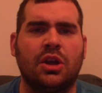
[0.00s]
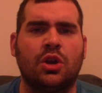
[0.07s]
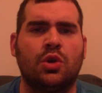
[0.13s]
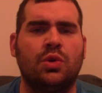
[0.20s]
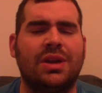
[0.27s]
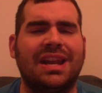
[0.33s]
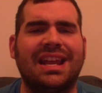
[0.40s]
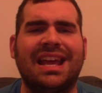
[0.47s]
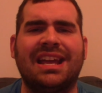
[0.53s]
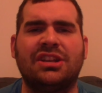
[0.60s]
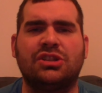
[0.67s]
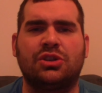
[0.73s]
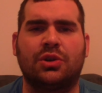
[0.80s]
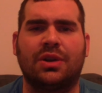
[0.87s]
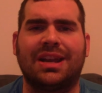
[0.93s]
who get
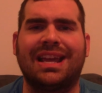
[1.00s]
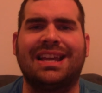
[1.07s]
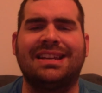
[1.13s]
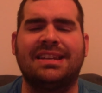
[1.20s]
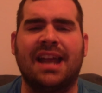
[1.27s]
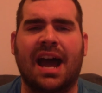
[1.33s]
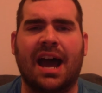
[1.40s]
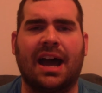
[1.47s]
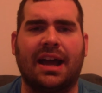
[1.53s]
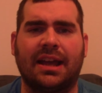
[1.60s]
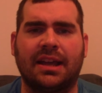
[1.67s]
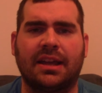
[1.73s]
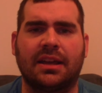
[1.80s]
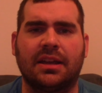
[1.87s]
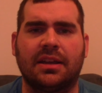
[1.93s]
injured and die.